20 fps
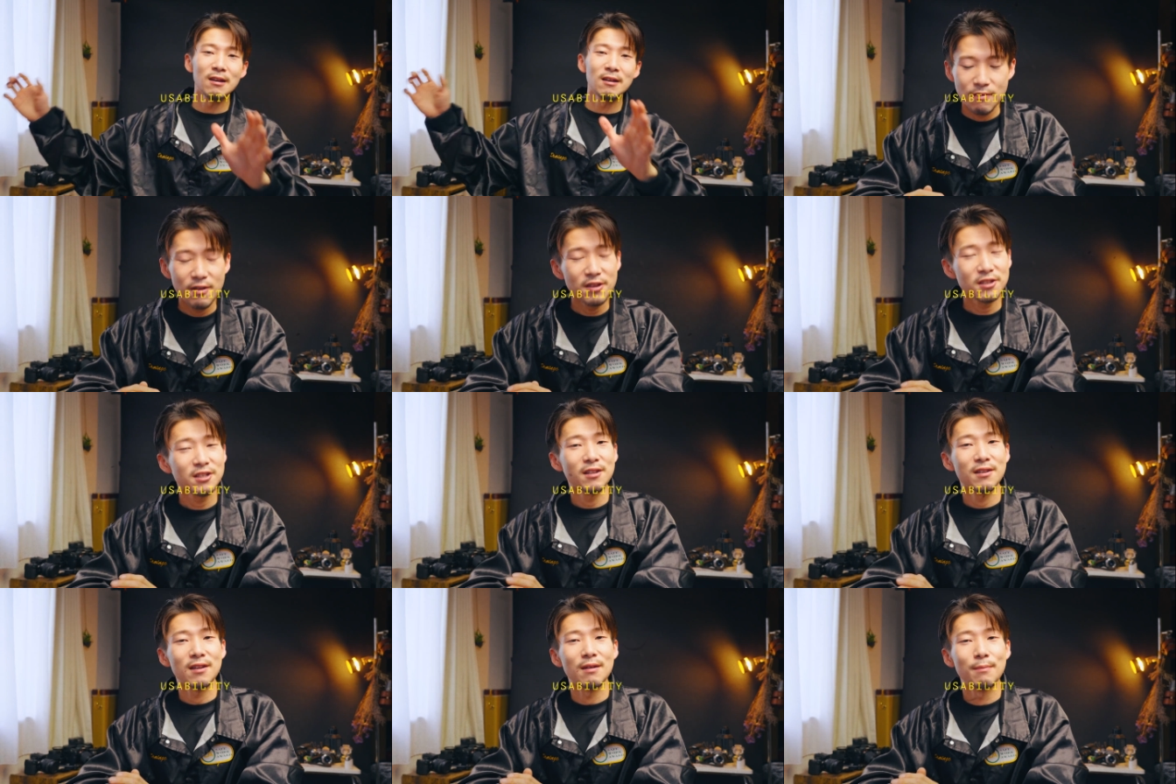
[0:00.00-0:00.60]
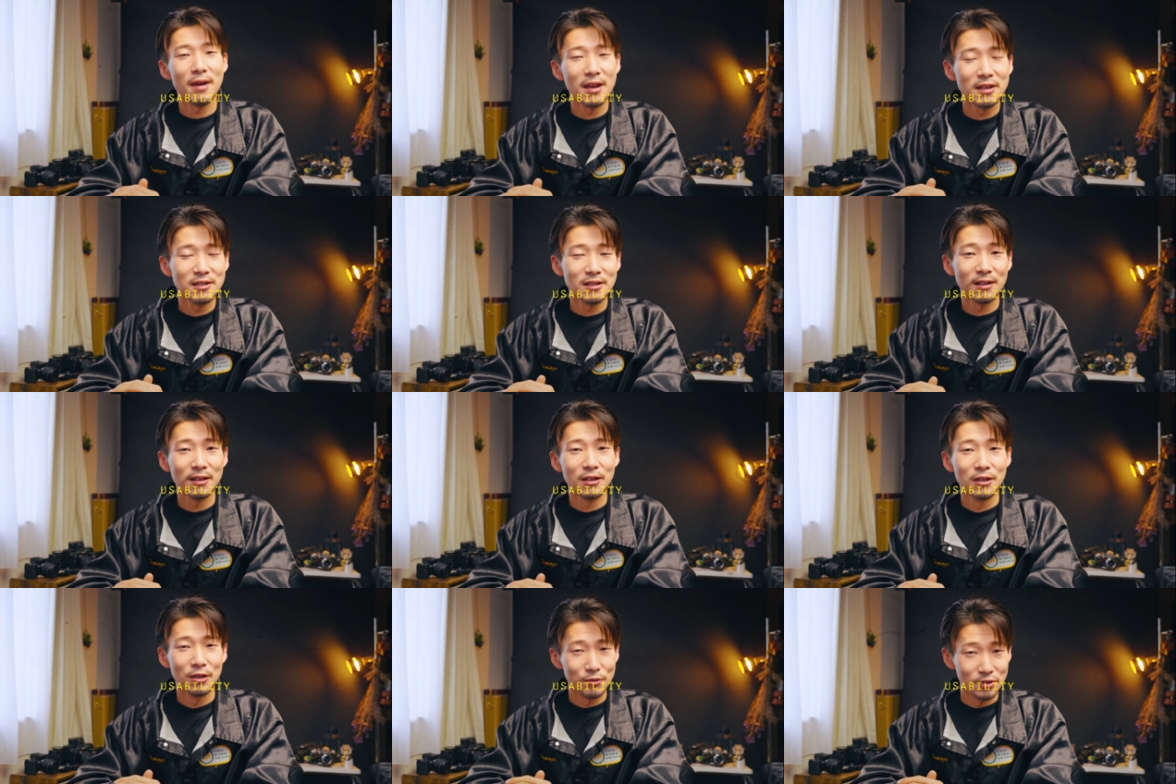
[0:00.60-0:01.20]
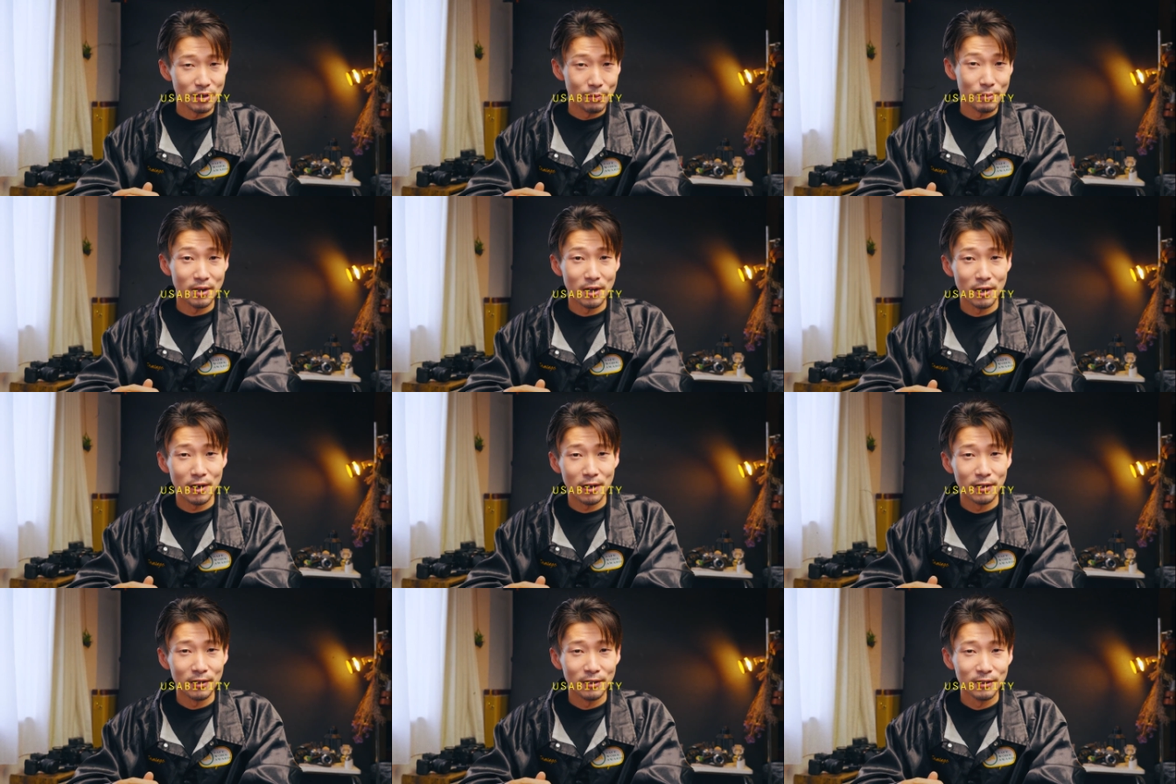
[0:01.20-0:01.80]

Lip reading: this got the amazing usability.